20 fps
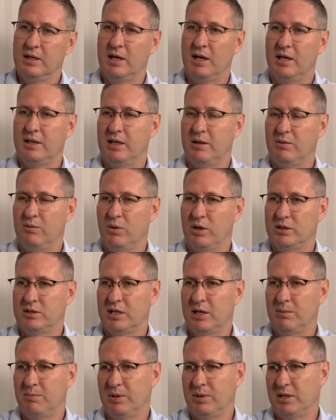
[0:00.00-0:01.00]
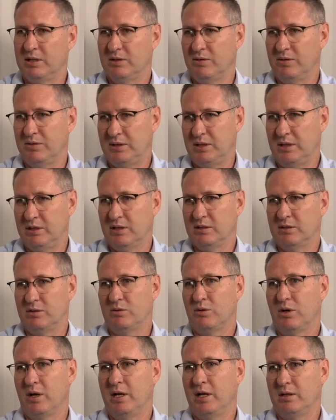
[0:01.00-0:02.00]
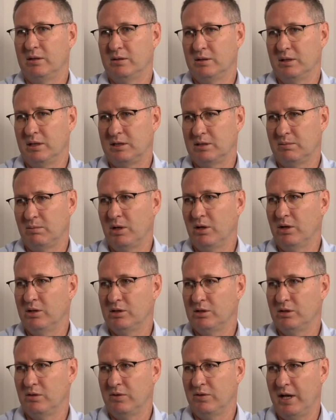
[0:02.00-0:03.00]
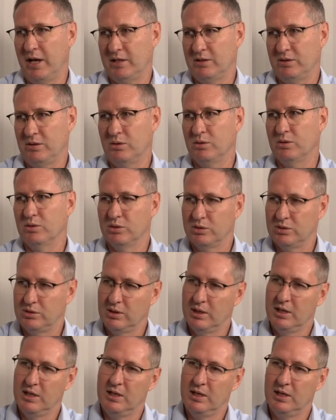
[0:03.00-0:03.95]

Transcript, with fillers: And then what's happened is you've seen this great explosion of gas use